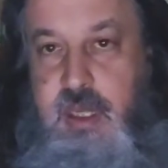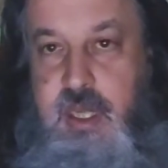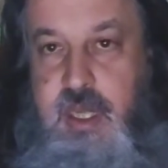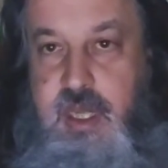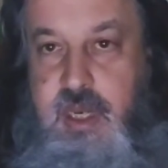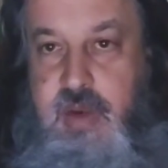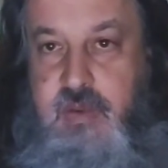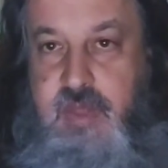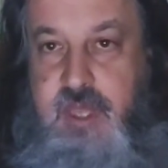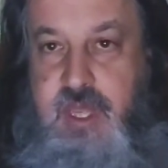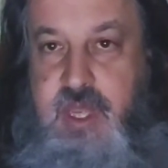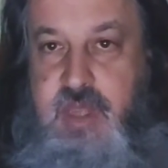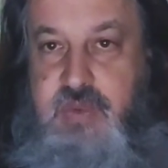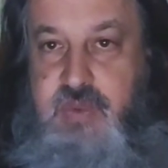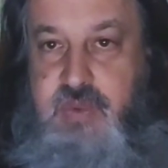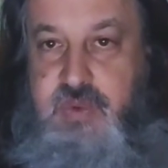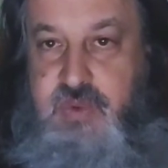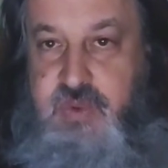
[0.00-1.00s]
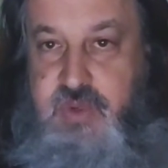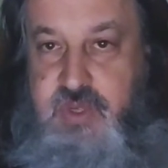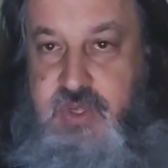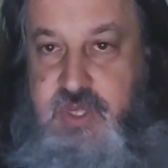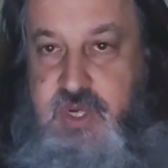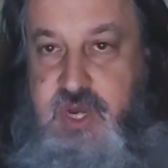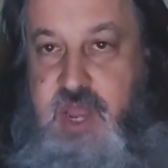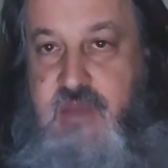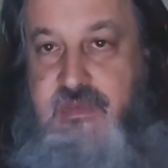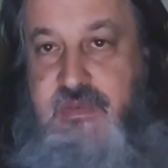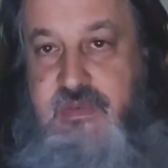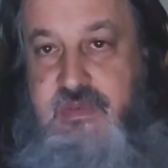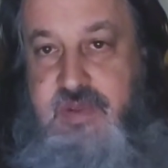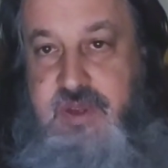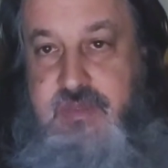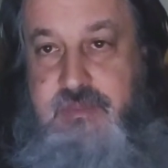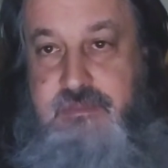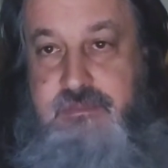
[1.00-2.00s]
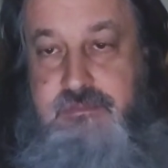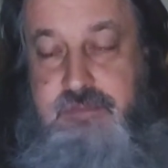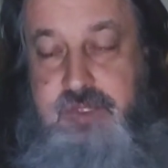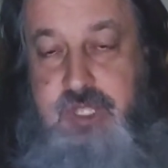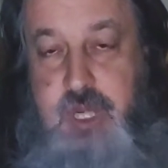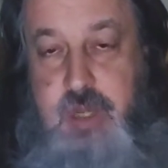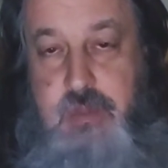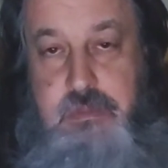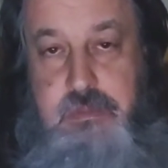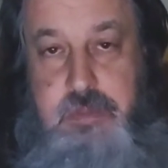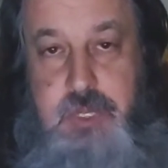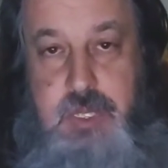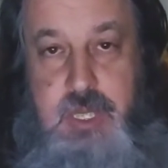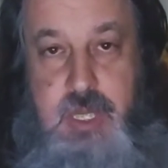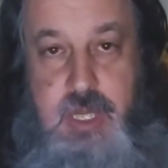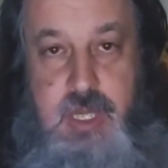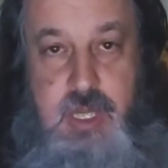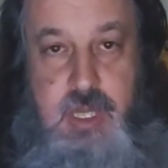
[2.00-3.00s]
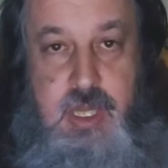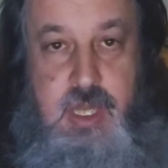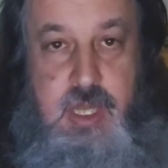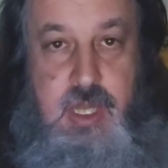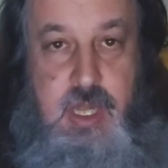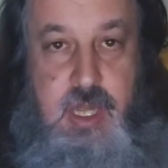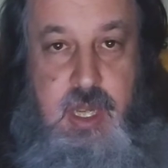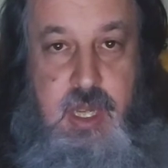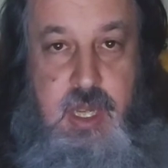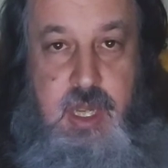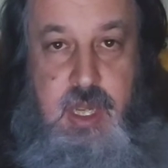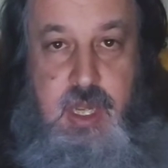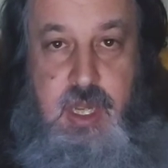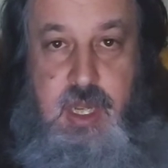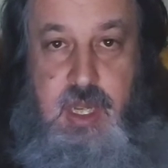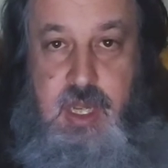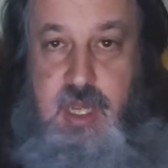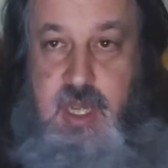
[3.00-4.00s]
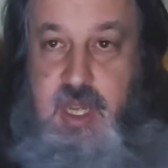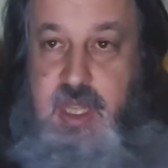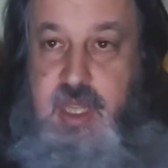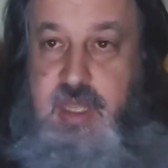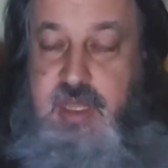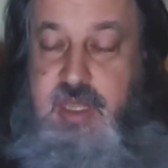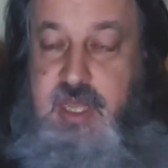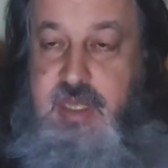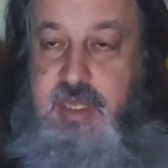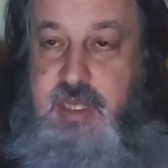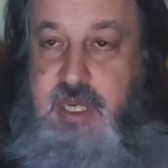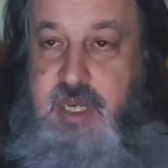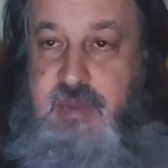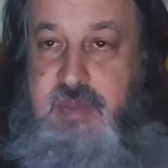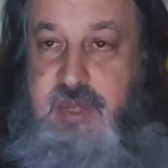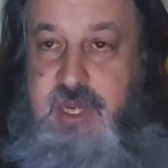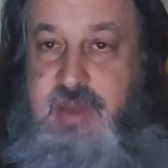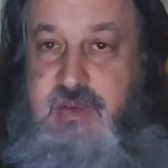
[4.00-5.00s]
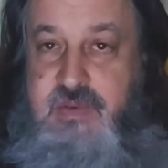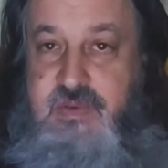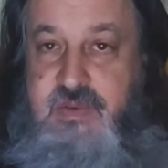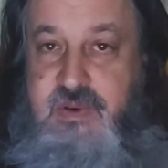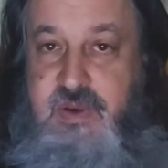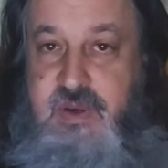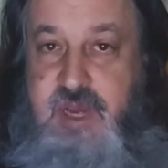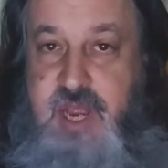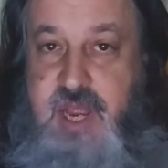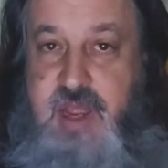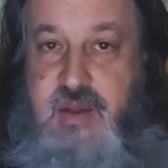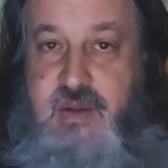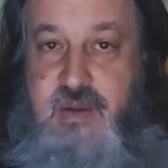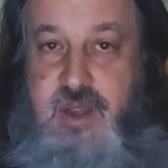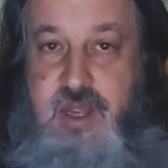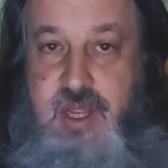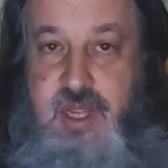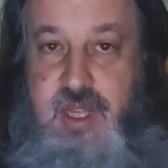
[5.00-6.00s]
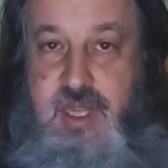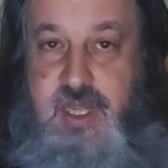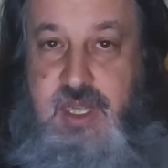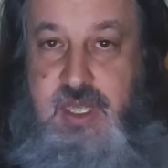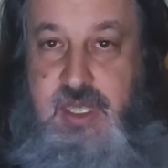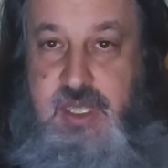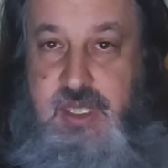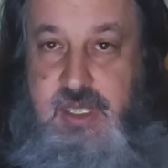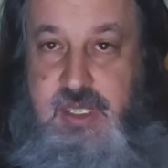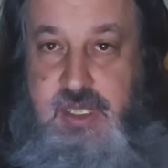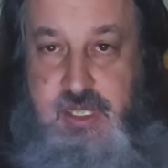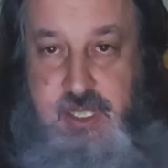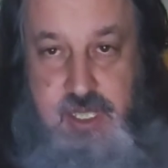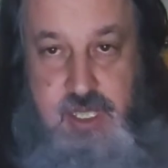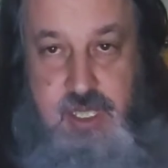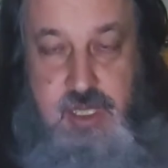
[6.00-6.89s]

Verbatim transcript: and everything else will sort of sit off of it. So I think that's going to be it for now, and